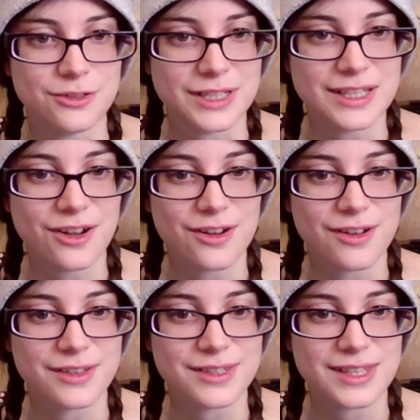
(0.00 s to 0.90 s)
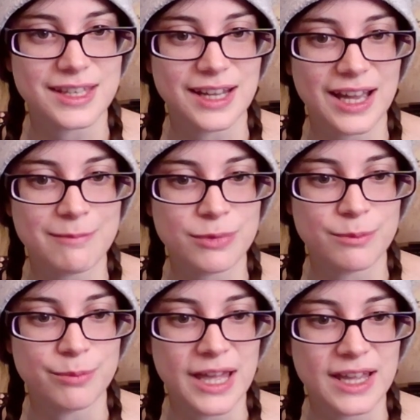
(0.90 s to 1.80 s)
Duty calls, and I'm
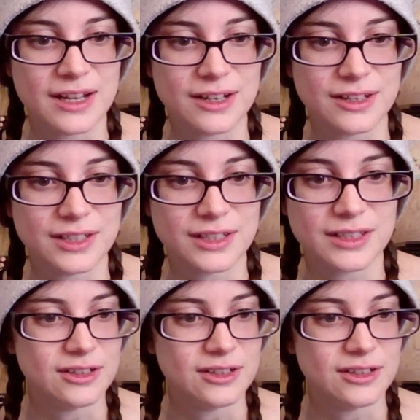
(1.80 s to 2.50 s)
prepared.